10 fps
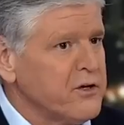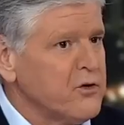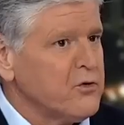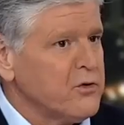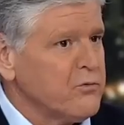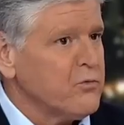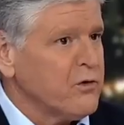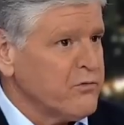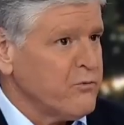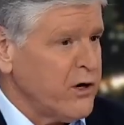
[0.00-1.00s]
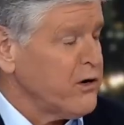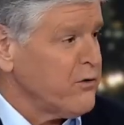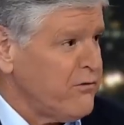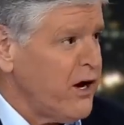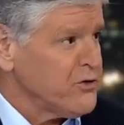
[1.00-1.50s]
knew where
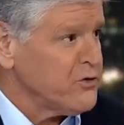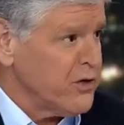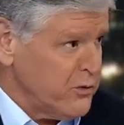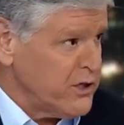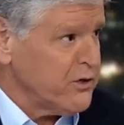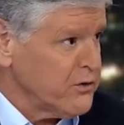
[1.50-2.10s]
to find you, they would kill